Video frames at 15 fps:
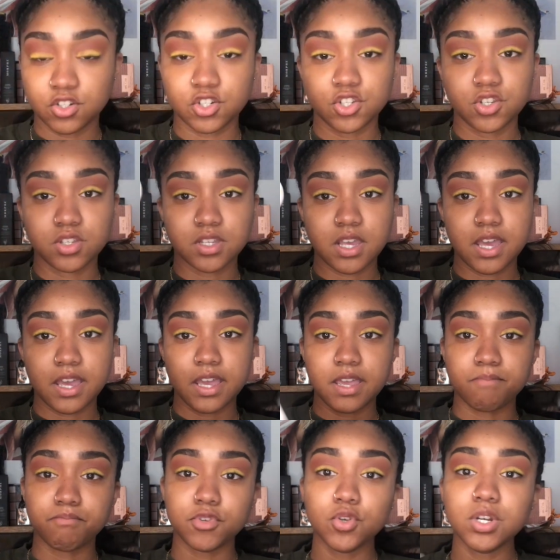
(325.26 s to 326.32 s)
Just use
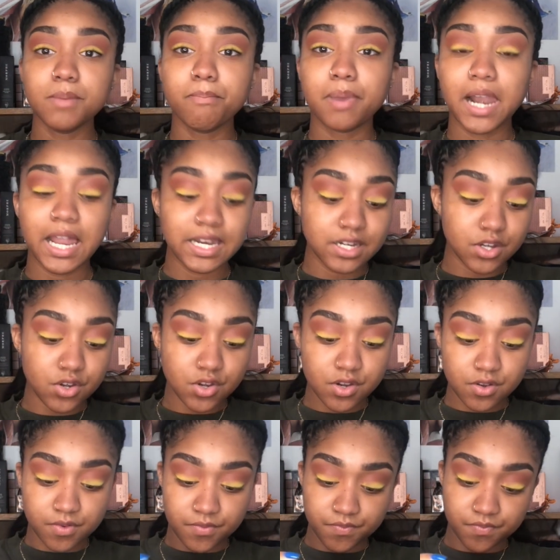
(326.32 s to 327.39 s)
a beauty
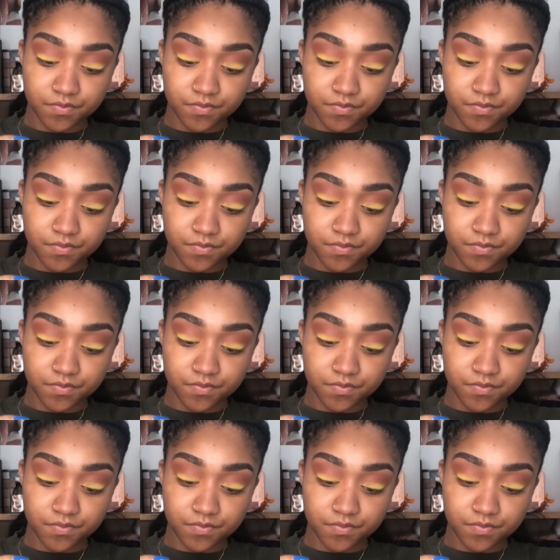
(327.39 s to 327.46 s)
blender.